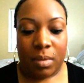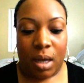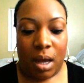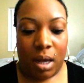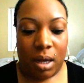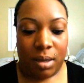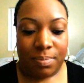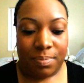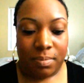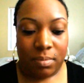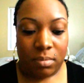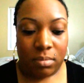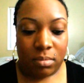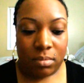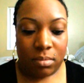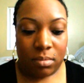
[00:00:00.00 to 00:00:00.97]

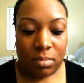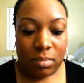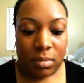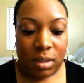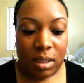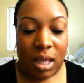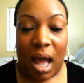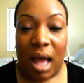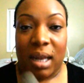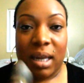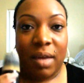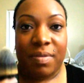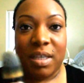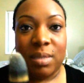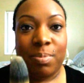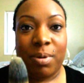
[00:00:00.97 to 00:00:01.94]
I
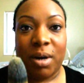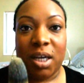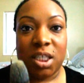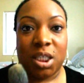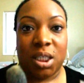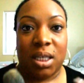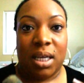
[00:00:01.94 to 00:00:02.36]
love this brush.